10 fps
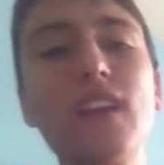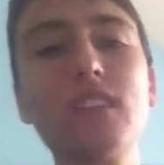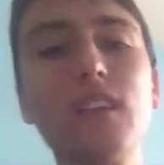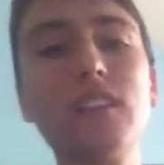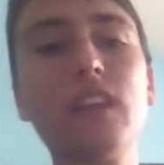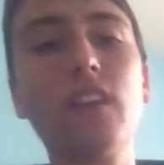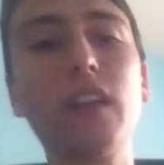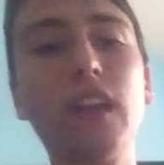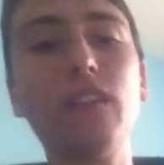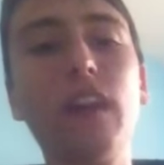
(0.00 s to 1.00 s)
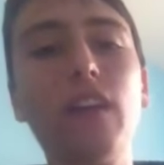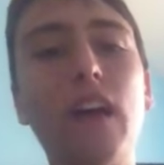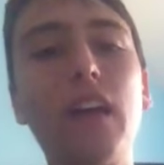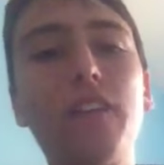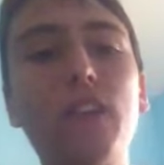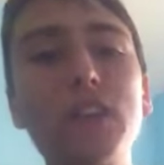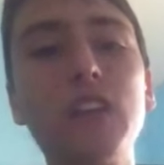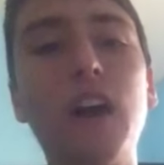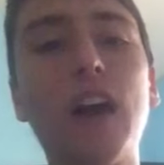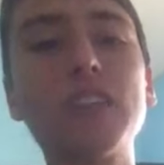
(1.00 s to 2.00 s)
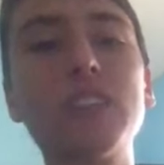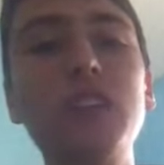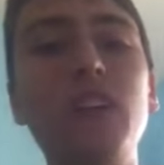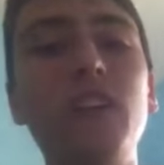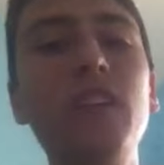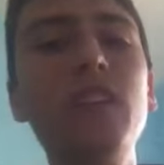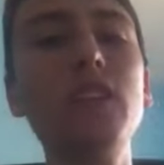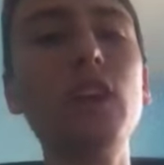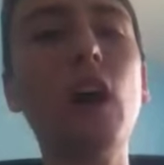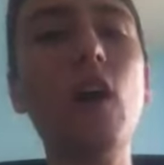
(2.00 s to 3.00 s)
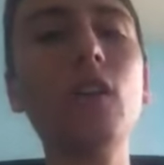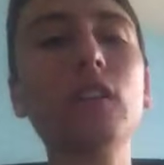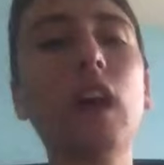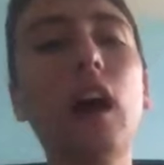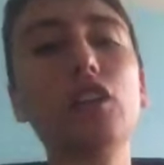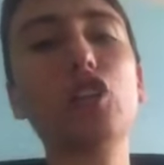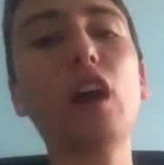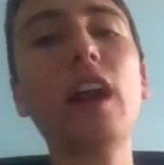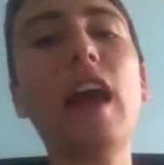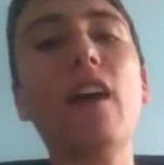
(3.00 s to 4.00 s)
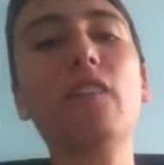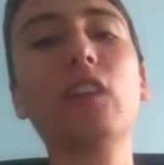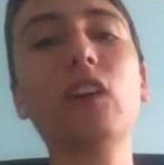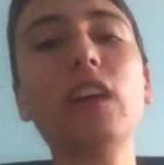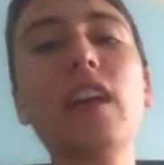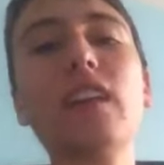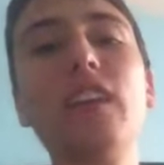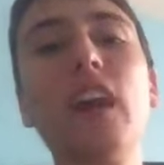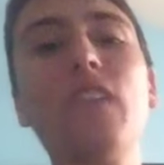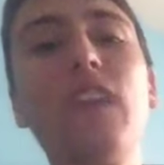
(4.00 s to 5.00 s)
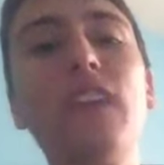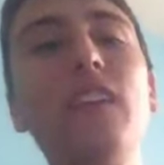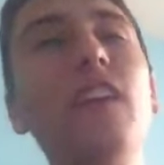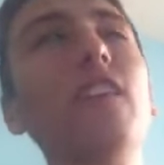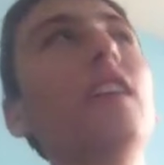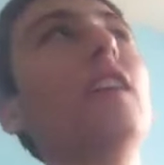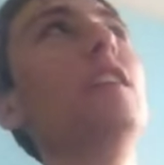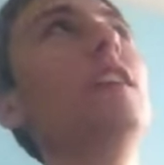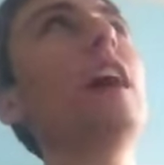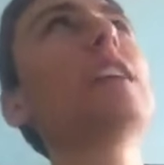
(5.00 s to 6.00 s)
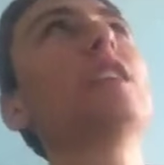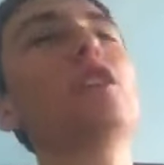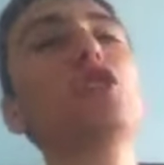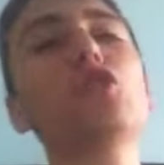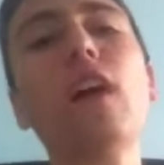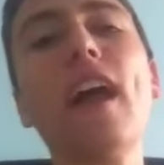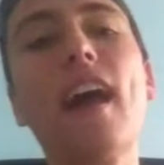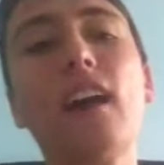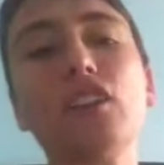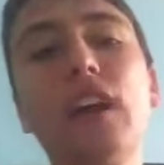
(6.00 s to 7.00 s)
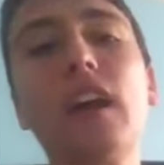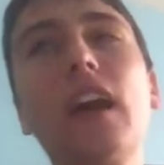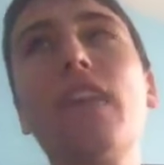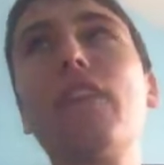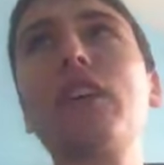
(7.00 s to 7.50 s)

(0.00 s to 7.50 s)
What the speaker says: fans that say they're gonna give Carolina their first loss. Dude, y'all got shut out 38 to nothing, dude. You guys are trash. I gotta give